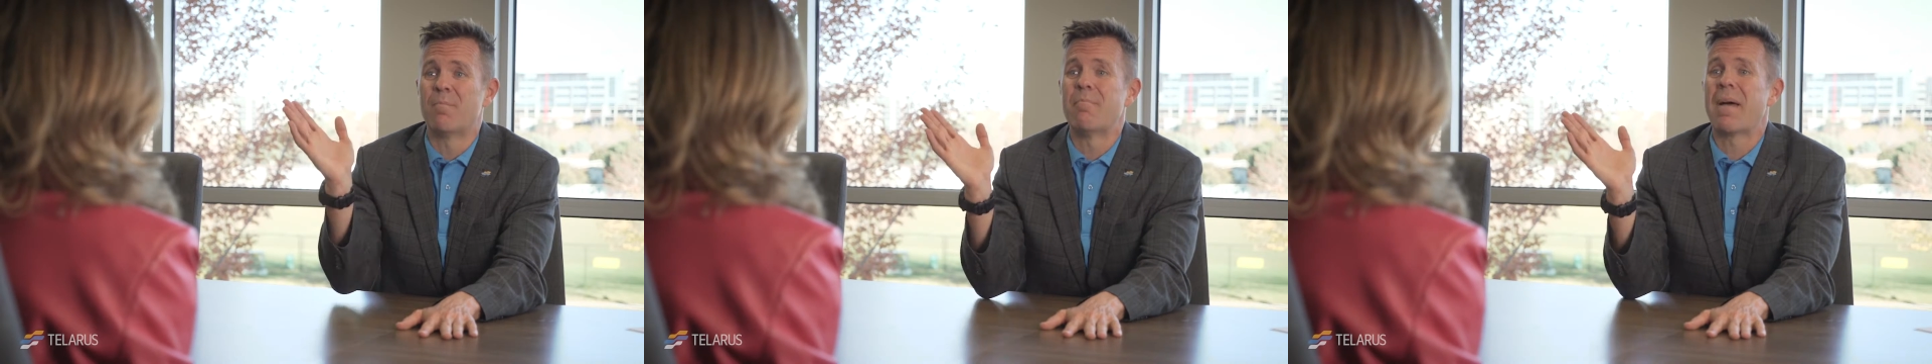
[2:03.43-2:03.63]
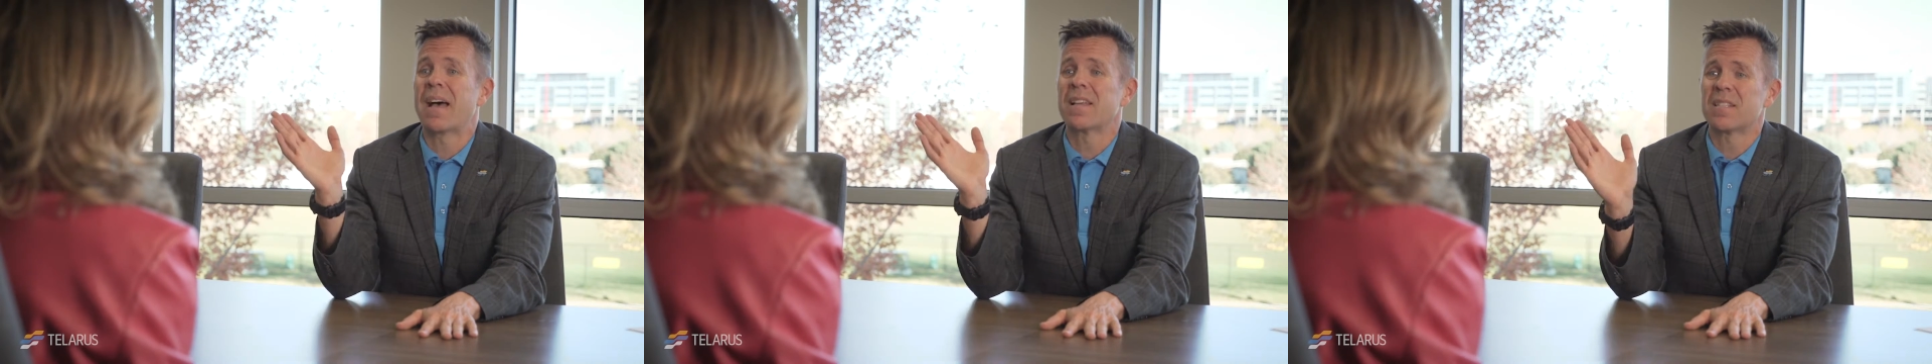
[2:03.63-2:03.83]

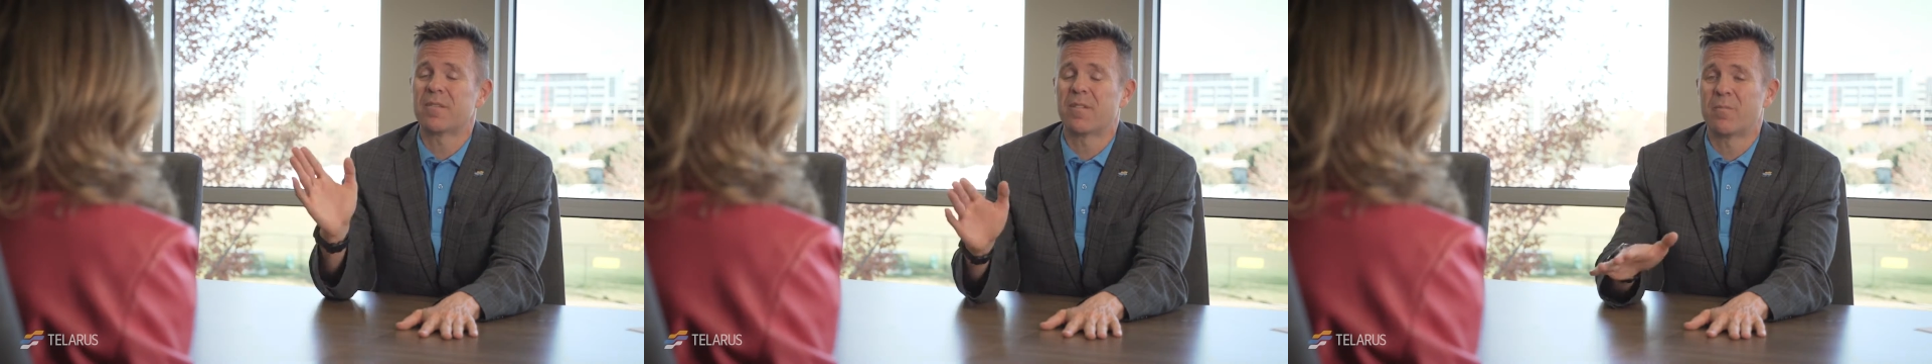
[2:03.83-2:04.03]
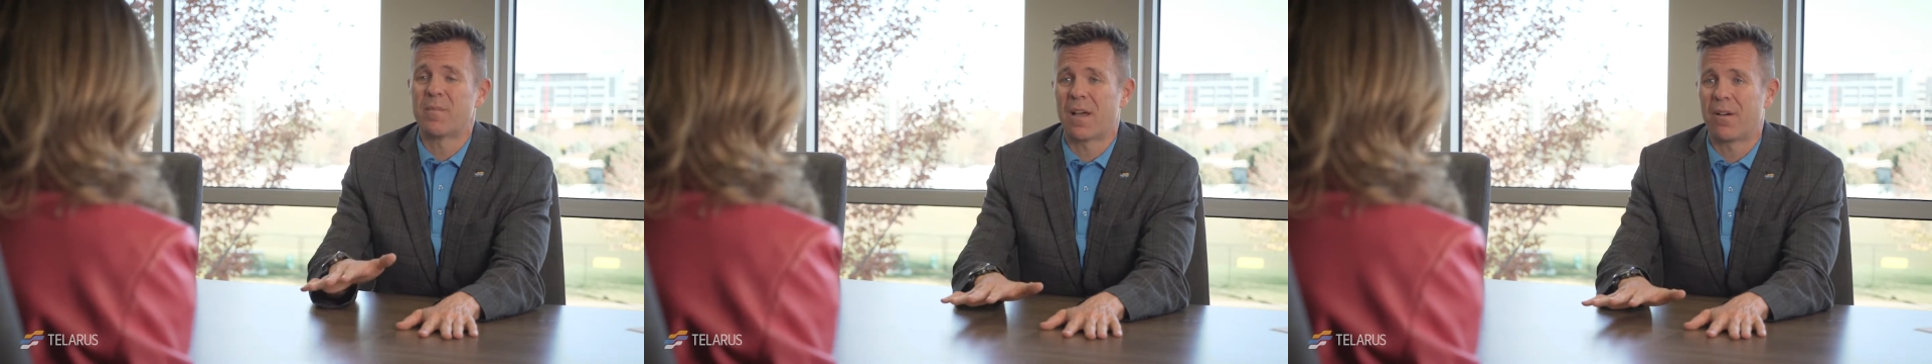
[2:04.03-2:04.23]

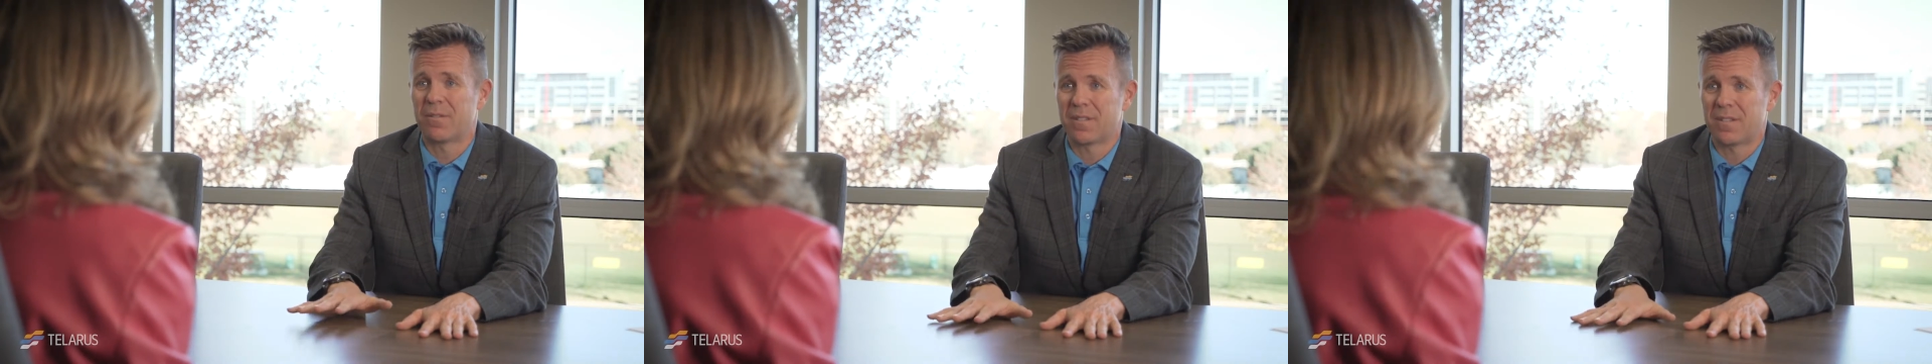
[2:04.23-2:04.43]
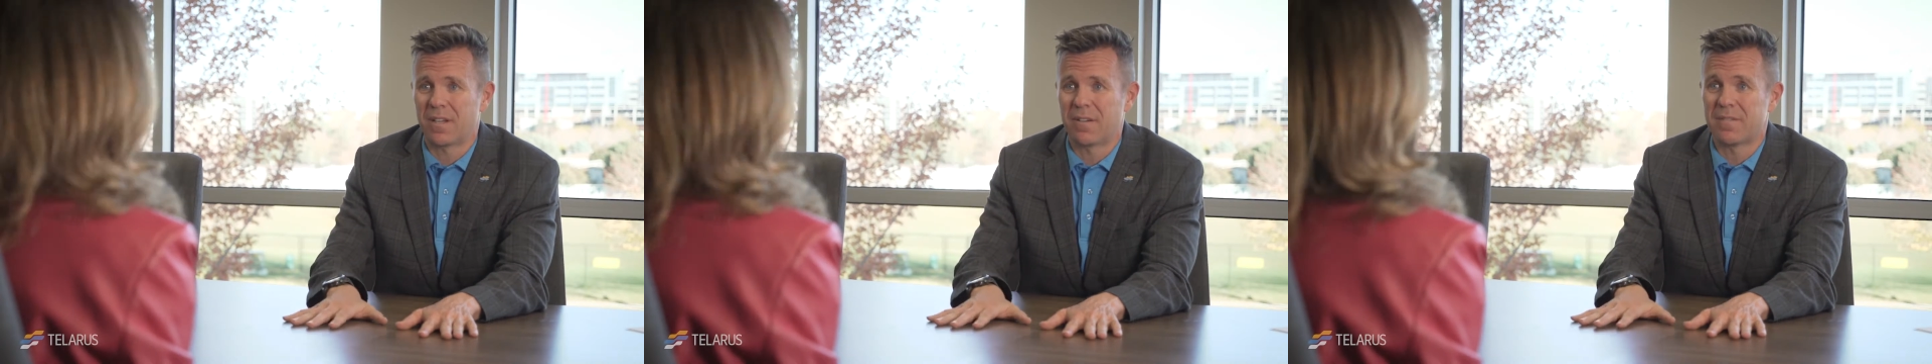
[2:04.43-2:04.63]
massive
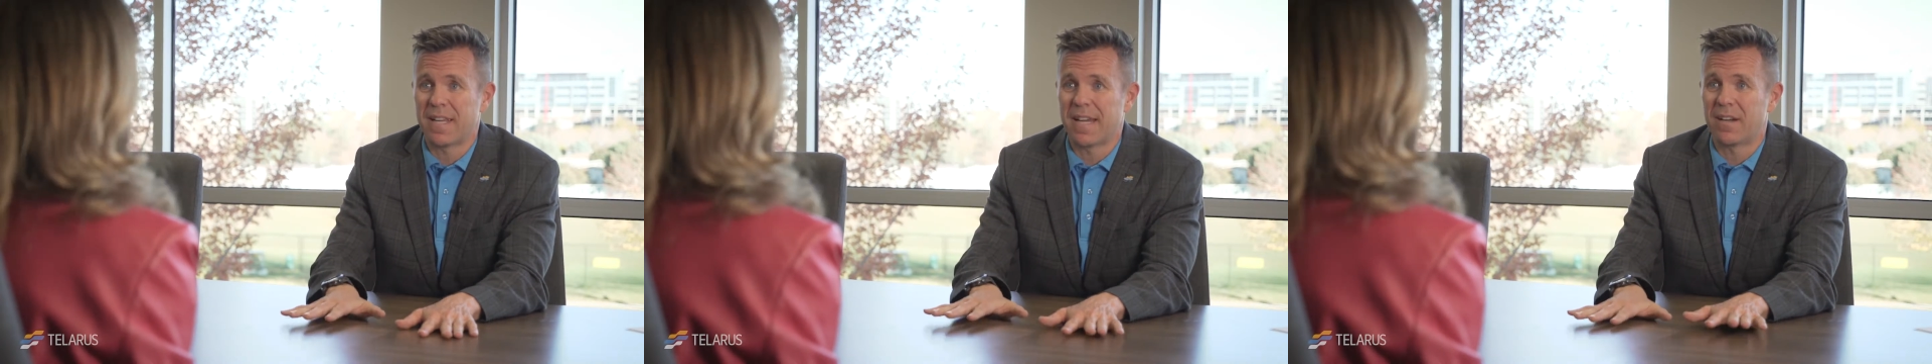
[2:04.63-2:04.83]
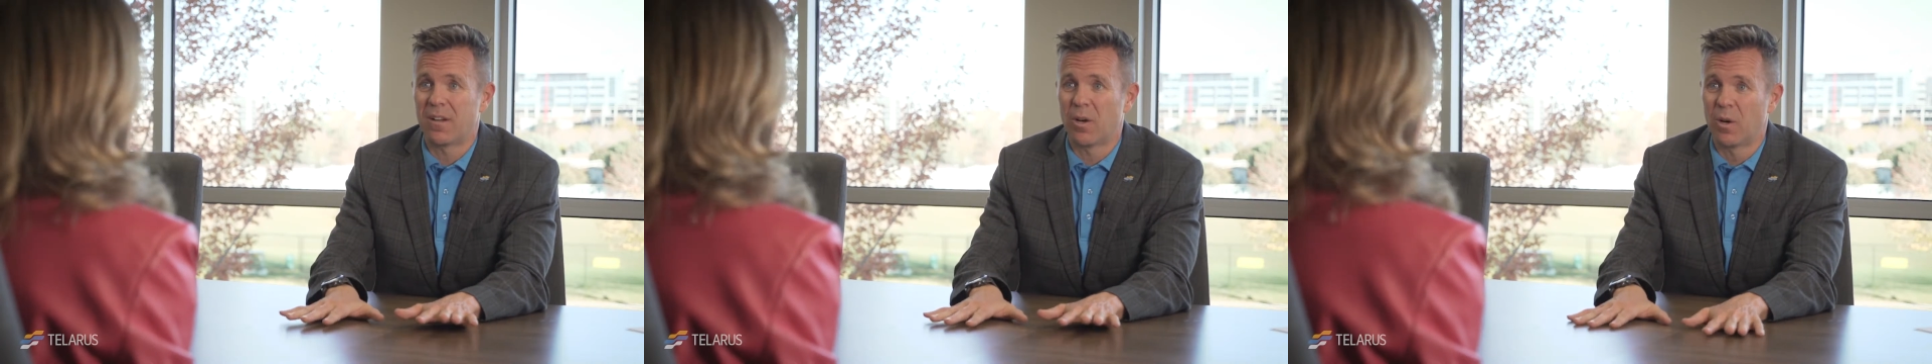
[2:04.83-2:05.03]
amounts of data